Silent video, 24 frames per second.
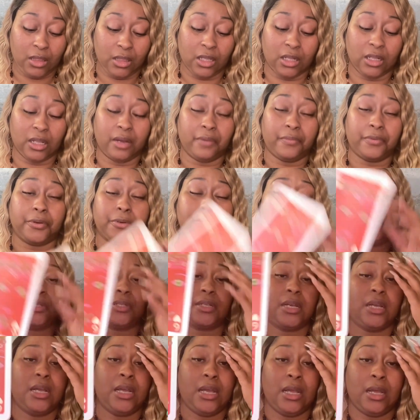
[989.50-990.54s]
The
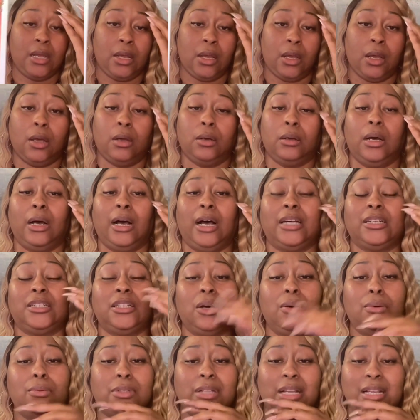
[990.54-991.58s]
lovers. I
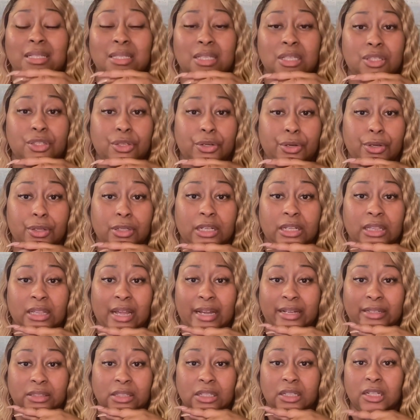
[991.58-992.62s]
don't necessarily
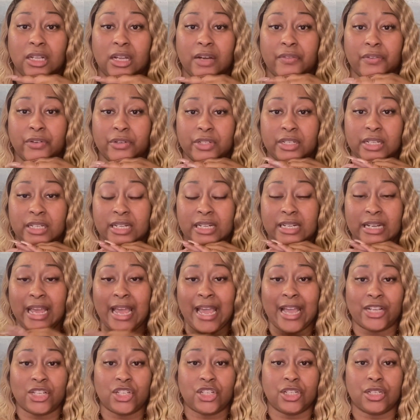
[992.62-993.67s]
like the lovers and an
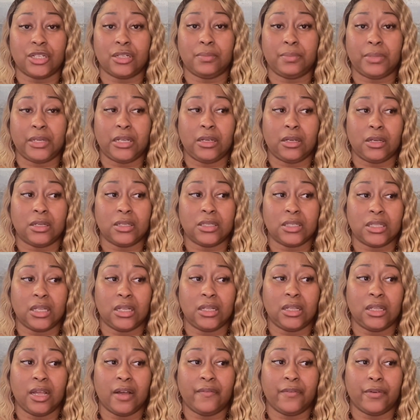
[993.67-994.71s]
action because
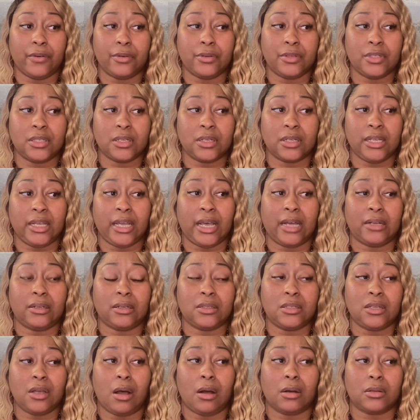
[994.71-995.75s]
the lovers kind
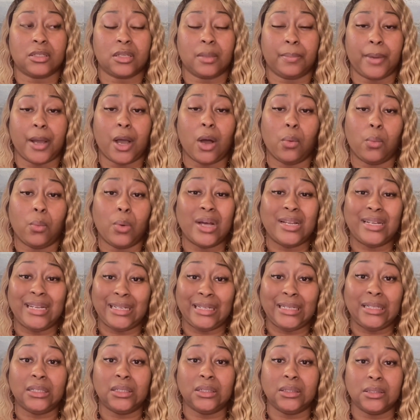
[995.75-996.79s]
of talks about what
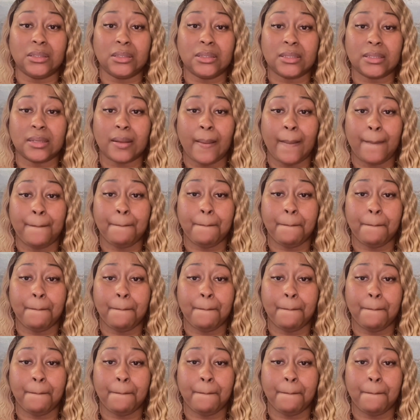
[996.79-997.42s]
is.